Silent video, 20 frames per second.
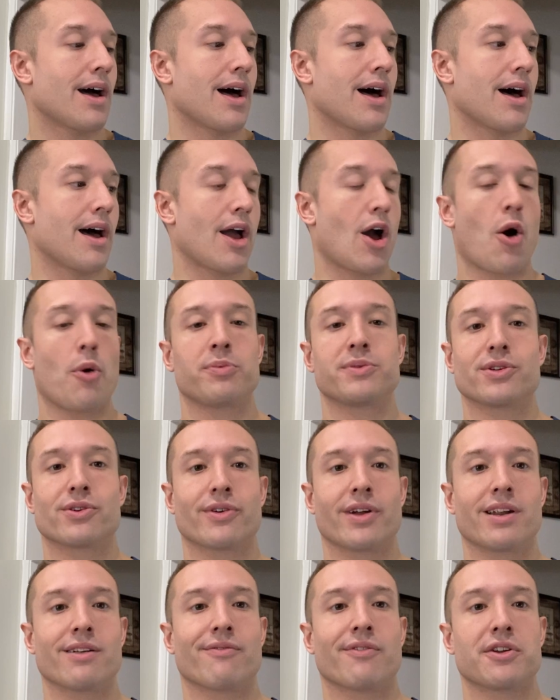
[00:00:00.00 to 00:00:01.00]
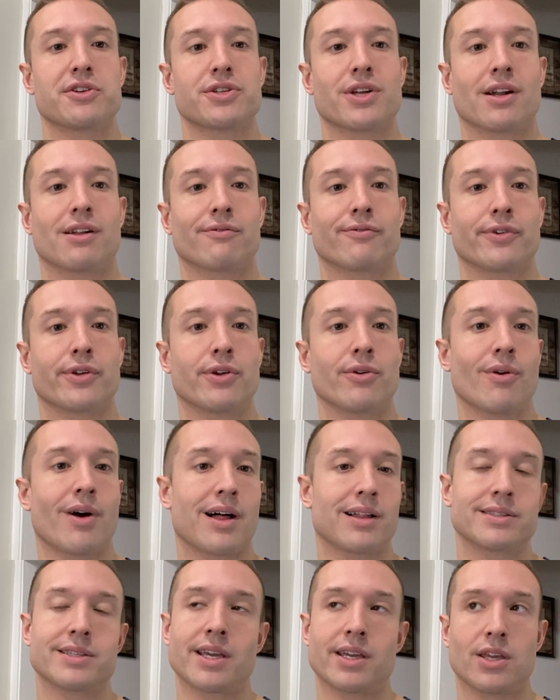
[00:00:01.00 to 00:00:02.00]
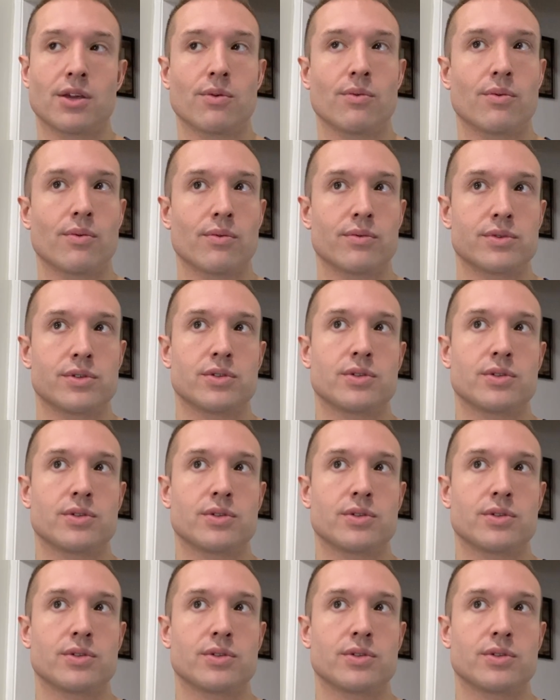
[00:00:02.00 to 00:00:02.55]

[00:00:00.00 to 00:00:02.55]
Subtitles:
I hope to create a fun channel for you. I'll take you